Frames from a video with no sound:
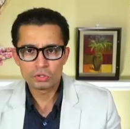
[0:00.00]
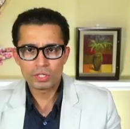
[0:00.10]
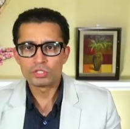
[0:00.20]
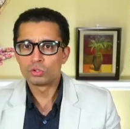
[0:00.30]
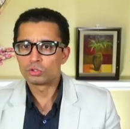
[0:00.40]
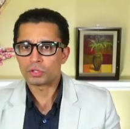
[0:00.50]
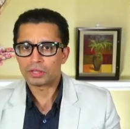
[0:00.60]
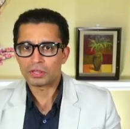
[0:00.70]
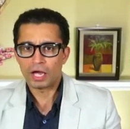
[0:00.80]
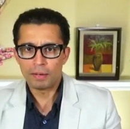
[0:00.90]
You can use your
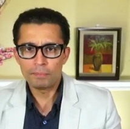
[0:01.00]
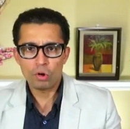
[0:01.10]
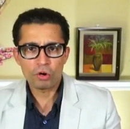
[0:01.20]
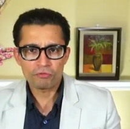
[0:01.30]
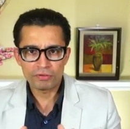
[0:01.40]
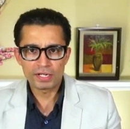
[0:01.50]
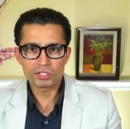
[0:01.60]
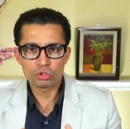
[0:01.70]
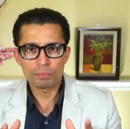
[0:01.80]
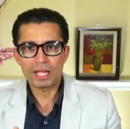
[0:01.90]
thumb or
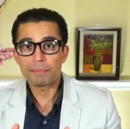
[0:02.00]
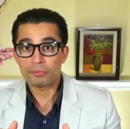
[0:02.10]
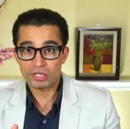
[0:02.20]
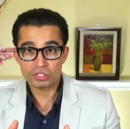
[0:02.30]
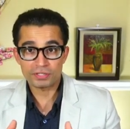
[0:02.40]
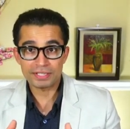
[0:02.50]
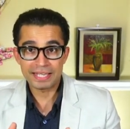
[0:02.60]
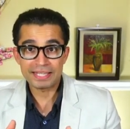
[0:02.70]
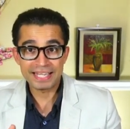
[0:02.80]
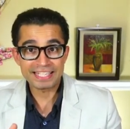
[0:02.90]
fingers to apply pressure
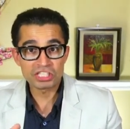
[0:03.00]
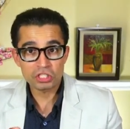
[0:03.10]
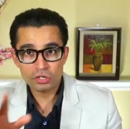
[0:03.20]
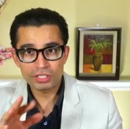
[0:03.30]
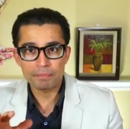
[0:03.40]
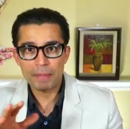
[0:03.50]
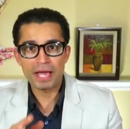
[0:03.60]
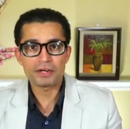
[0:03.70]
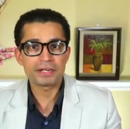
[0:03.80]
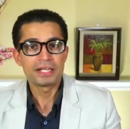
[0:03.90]
in a circular
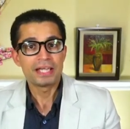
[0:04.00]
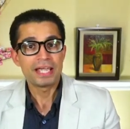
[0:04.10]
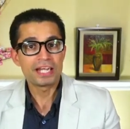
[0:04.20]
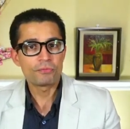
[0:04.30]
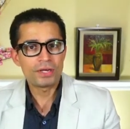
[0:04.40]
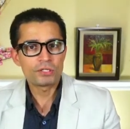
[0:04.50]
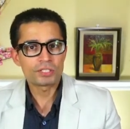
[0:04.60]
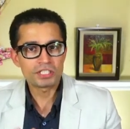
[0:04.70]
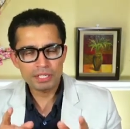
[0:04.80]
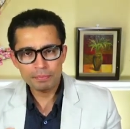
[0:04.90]
manner in a way to
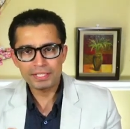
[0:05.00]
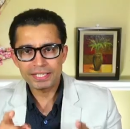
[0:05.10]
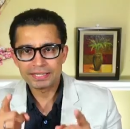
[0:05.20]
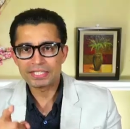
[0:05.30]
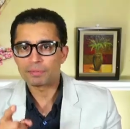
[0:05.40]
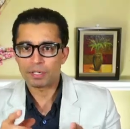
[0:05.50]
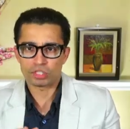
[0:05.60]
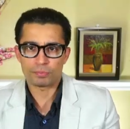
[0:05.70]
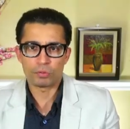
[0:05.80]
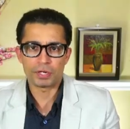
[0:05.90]
stimulate this
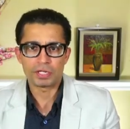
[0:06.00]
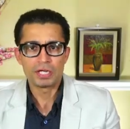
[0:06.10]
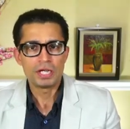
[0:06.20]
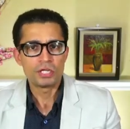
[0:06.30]
pressure point.